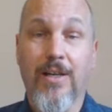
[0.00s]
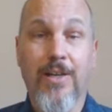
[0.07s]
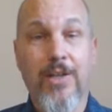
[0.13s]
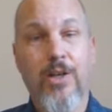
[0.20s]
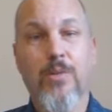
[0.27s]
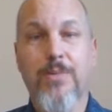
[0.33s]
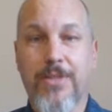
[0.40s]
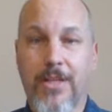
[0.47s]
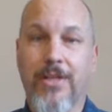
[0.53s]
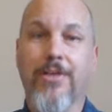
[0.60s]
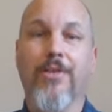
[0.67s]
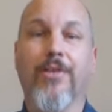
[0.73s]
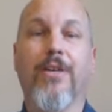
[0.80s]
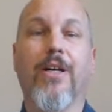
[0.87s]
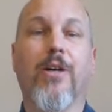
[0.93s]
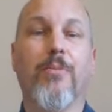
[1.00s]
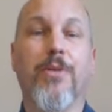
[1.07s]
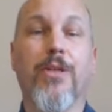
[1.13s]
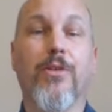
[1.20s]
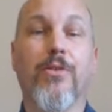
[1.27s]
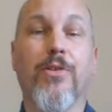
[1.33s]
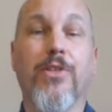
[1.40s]
in hopes that it'll help
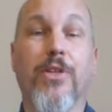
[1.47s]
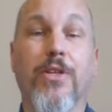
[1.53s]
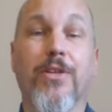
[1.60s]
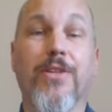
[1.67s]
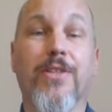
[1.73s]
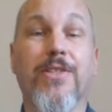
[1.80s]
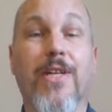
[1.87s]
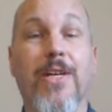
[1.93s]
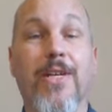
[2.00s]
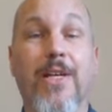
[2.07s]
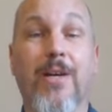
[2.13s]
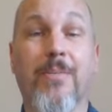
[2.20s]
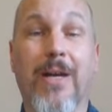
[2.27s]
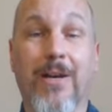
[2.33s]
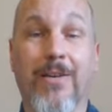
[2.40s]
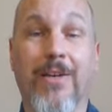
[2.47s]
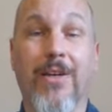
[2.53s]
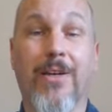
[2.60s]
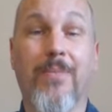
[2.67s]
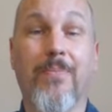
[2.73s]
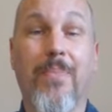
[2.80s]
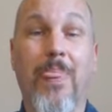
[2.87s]
you should you decide to come out
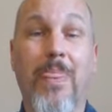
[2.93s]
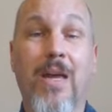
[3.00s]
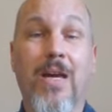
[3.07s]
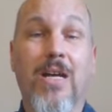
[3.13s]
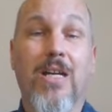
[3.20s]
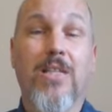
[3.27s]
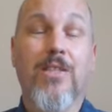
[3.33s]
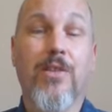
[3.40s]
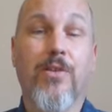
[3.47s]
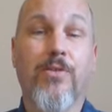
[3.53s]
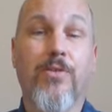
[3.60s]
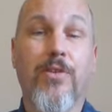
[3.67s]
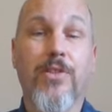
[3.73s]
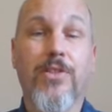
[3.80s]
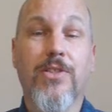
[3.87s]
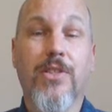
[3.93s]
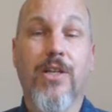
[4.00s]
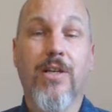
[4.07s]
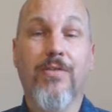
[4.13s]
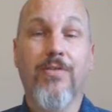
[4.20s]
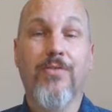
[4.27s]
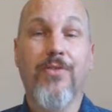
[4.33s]
here. So first
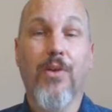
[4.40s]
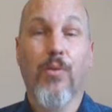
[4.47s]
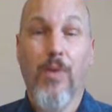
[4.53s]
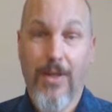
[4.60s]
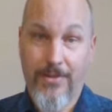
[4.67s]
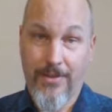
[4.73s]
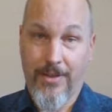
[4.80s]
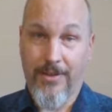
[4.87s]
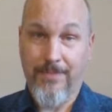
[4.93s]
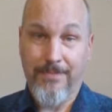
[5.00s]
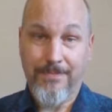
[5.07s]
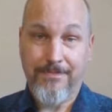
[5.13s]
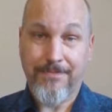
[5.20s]
off, the weather.